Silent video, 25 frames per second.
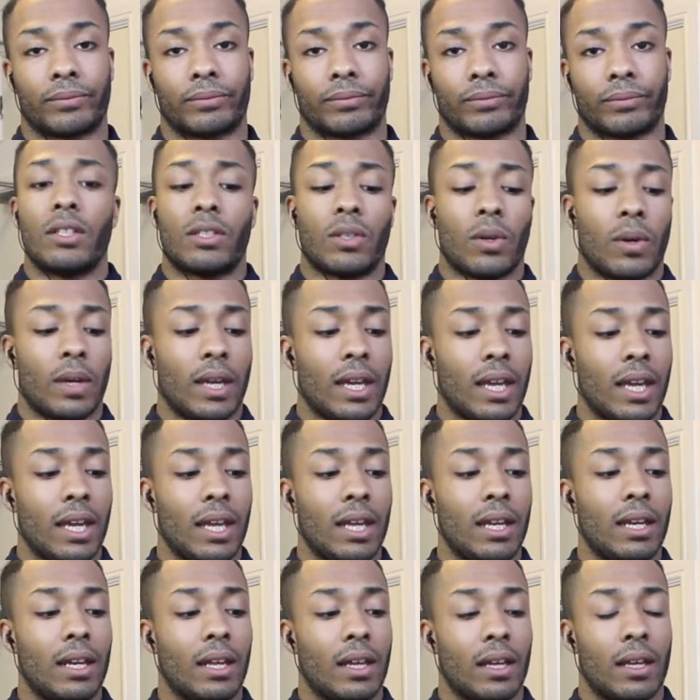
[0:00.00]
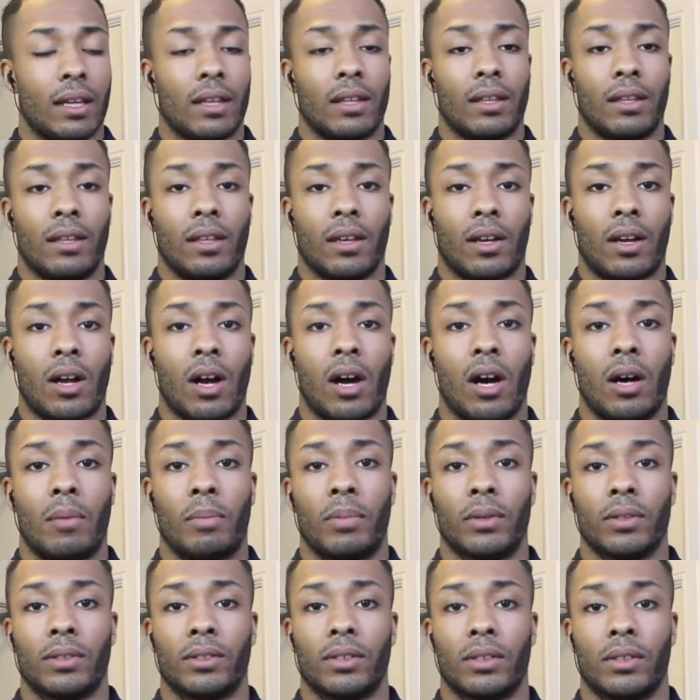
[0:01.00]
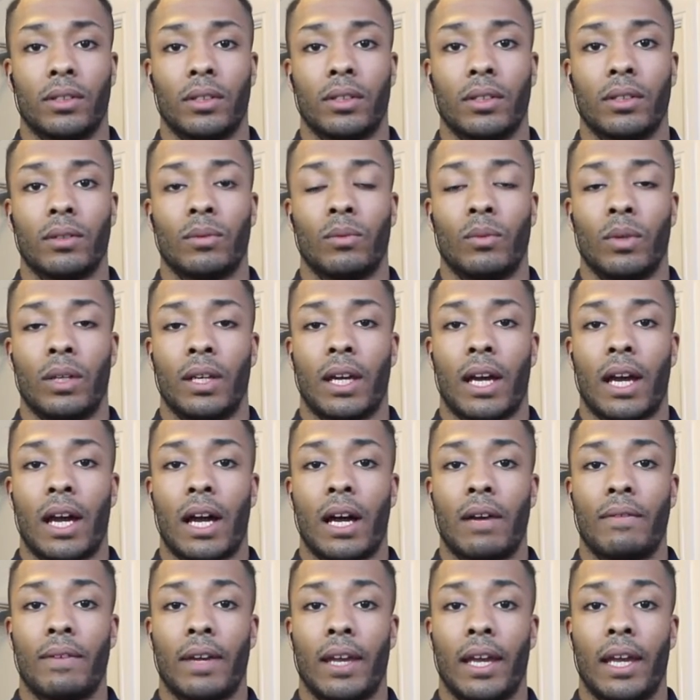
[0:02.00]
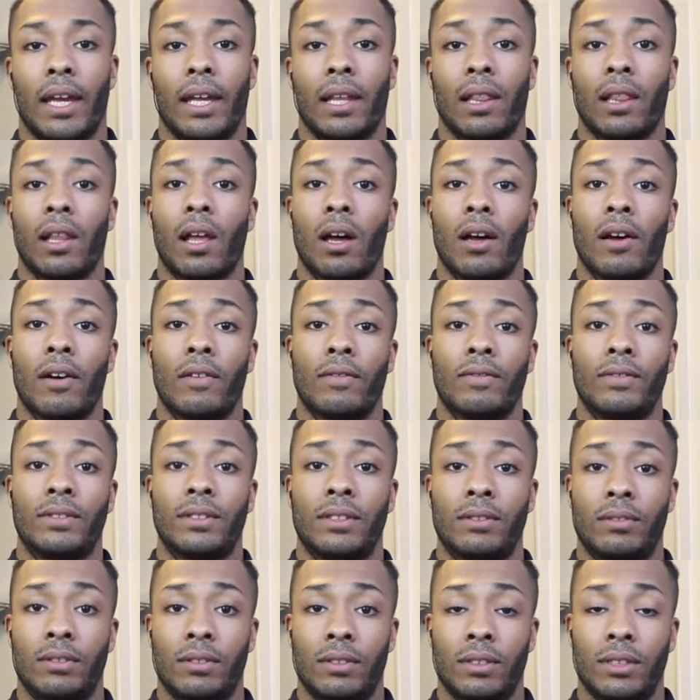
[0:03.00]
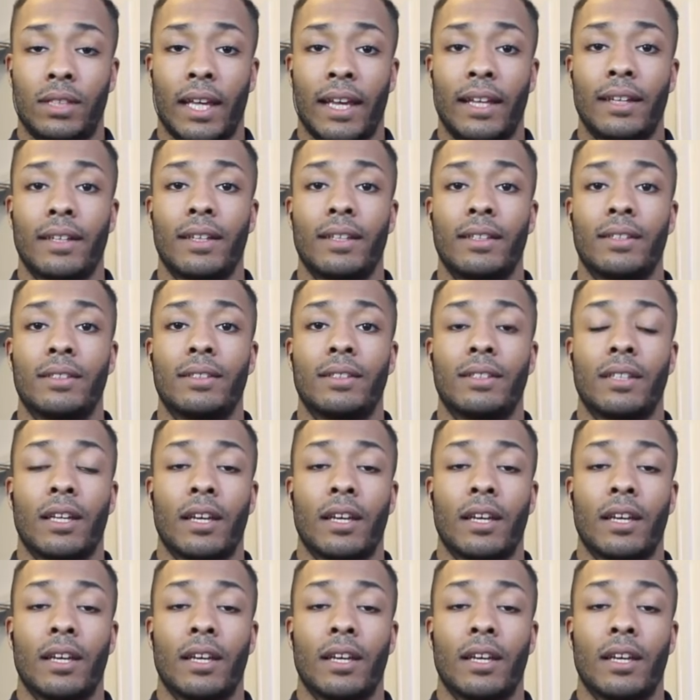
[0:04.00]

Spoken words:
So in the carpal tunnel we have a lot of tendons,